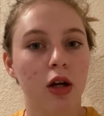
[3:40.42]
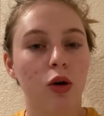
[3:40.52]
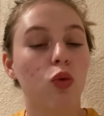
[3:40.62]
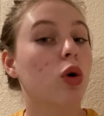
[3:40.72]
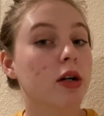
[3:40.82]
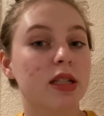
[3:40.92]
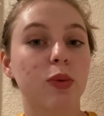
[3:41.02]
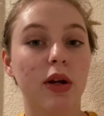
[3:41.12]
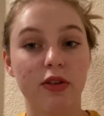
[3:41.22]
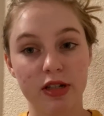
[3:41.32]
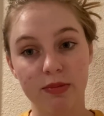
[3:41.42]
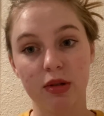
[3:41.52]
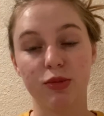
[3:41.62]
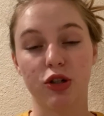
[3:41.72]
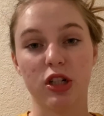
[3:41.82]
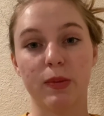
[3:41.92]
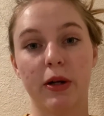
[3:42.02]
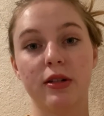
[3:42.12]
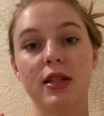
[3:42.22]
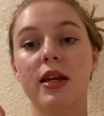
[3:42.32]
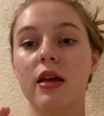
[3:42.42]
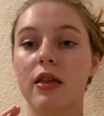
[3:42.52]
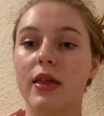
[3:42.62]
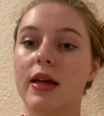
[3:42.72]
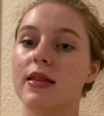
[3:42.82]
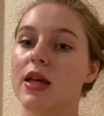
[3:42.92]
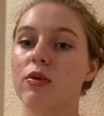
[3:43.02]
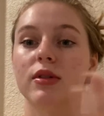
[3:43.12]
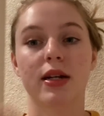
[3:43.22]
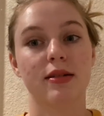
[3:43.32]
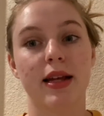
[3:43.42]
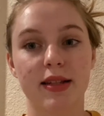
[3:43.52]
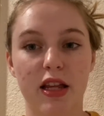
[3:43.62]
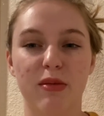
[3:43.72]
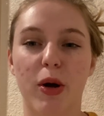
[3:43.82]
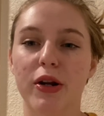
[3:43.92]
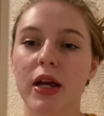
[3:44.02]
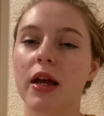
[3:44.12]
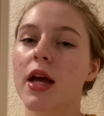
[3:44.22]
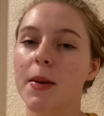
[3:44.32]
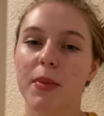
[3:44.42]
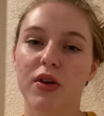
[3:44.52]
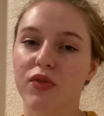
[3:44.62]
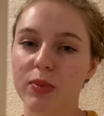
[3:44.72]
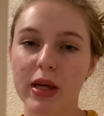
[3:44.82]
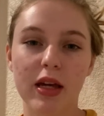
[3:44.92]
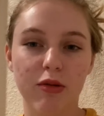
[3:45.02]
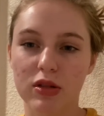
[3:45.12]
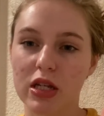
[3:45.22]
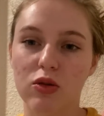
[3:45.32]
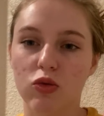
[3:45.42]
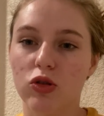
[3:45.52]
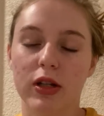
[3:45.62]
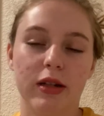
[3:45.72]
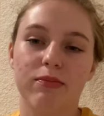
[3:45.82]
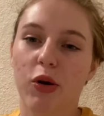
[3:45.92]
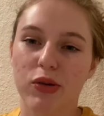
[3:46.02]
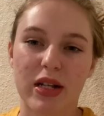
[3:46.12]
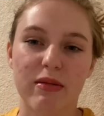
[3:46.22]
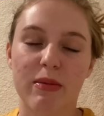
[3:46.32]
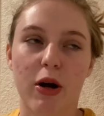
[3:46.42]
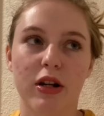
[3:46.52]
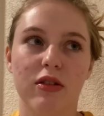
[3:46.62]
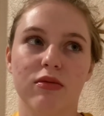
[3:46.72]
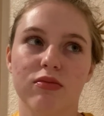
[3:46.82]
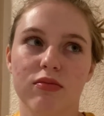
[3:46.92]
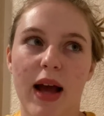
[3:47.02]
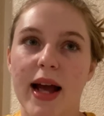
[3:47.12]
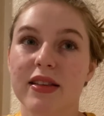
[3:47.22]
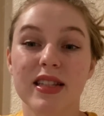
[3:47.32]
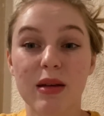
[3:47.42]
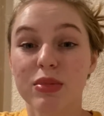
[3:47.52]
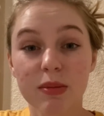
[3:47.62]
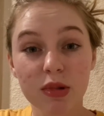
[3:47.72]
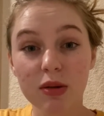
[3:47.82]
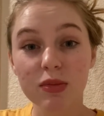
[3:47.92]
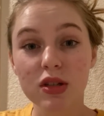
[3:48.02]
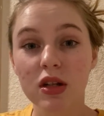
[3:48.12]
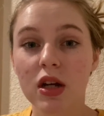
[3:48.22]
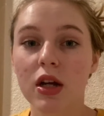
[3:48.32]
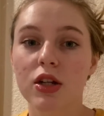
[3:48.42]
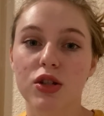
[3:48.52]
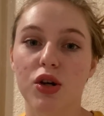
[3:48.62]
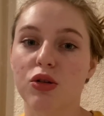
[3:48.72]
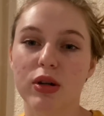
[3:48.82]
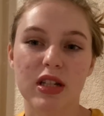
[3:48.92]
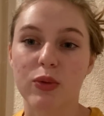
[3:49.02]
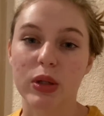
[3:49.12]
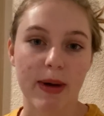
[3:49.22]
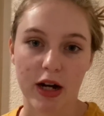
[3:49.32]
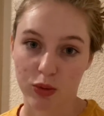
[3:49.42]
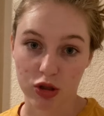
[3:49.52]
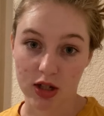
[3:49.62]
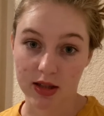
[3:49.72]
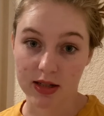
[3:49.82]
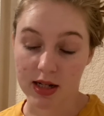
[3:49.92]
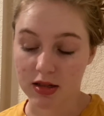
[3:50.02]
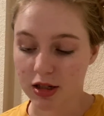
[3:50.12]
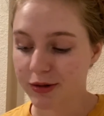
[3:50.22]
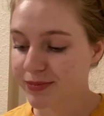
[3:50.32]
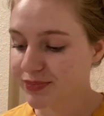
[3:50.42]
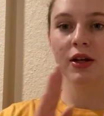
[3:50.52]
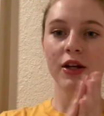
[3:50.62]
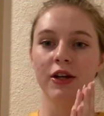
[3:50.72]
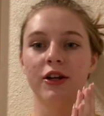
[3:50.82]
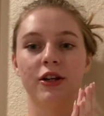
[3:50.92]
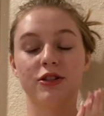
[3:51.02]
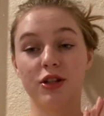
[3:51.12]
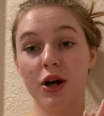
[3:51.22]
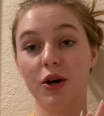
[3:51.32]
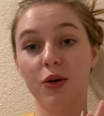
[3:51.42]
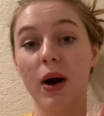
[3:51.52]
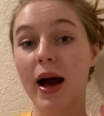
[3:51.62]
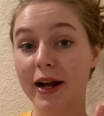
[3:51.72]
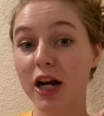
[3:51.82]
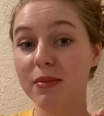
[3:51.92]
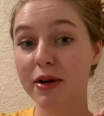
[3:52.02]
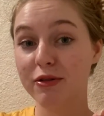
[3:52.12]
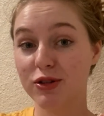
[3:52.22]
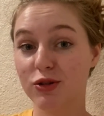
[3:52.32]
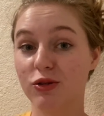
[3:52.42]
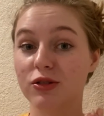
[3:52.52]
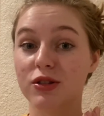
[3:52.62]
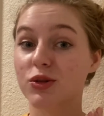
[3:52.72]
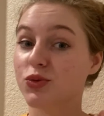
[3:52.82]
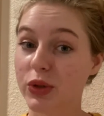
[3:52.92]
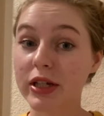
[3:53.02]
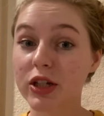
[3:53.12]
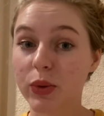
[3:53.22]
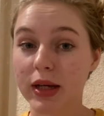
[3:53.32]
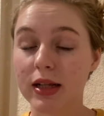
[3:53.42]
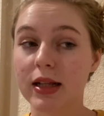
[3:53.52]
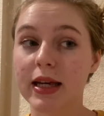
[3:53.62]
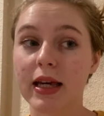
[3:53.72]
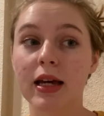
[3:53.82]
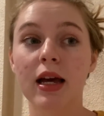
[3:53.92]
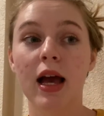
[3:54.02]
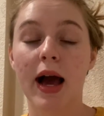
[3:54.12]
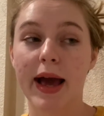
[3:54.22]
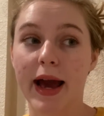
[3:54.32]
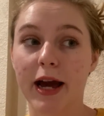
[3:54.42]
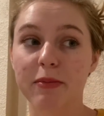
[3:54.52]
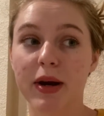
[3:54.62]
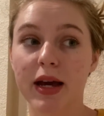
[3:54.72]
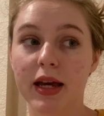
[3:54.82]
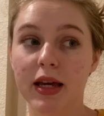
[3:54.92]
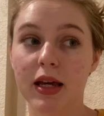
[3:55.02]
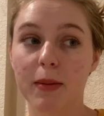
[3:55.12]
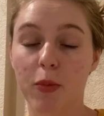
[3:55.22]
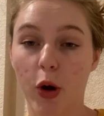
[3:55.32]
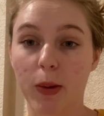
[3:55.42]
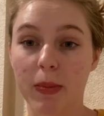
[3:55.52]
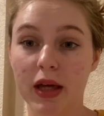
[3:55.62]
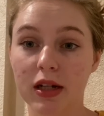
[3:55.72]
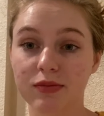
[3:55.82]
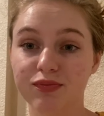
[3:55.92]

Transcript: worse than whatever symptoms you're experiencing, then they would test that side of the body. But for me, it was equal, both sides of my body had the same symptoms, so it didn't really matter which side they tested. So I got my results really quickly. I had my appointment